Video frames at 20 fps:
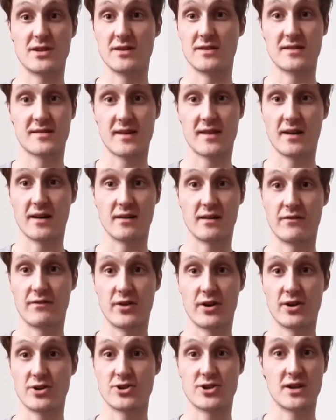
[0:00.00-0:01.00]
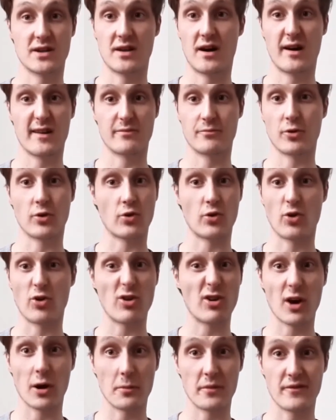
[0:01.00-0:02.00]
decided that she and her husband couldn't
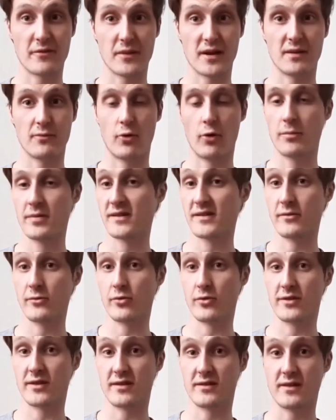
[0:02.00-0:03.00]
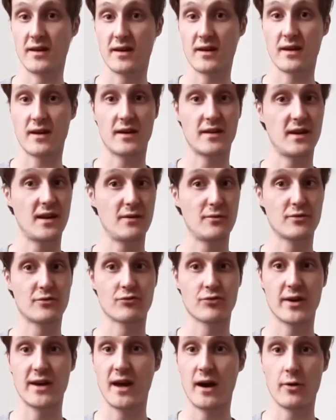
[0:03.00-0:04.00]
cope with him anymore because he was autistic and he was
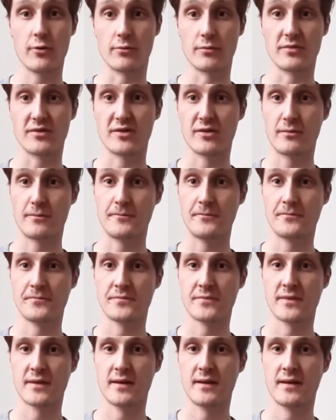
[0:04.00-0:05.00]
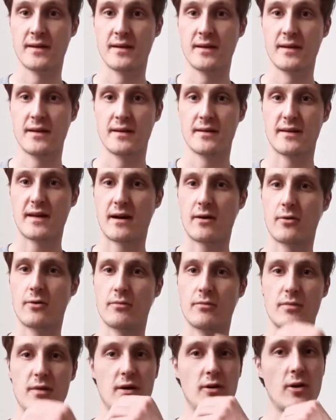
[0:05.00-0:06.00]
rehomed.
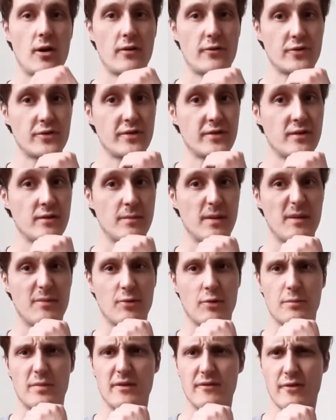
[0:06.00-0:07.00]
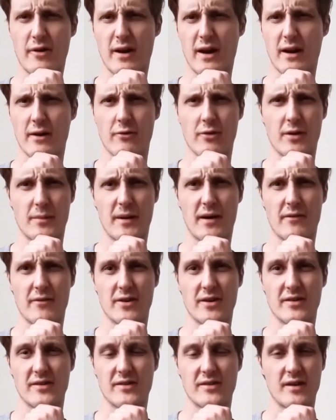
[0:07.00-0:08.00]
Now, a lot of autistic people have been very angry about
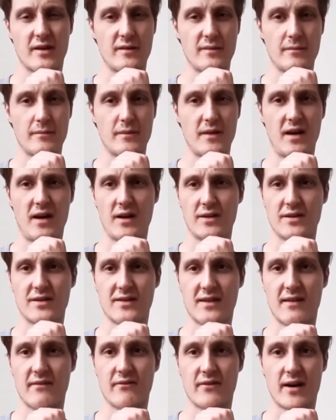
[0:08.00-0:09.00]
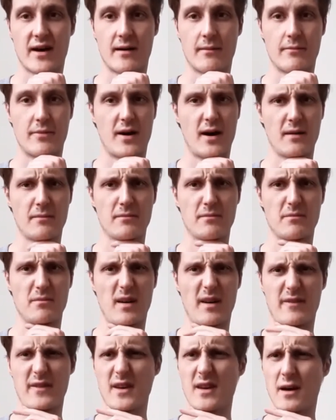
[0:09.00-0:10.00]
this, and I understand that, but I
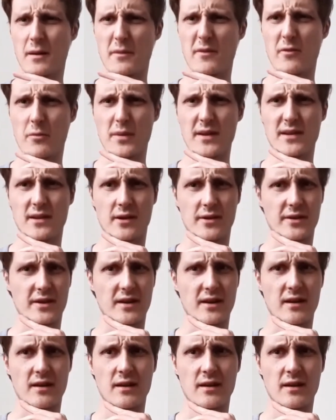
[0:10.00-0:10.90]
think I'm in the middle on it.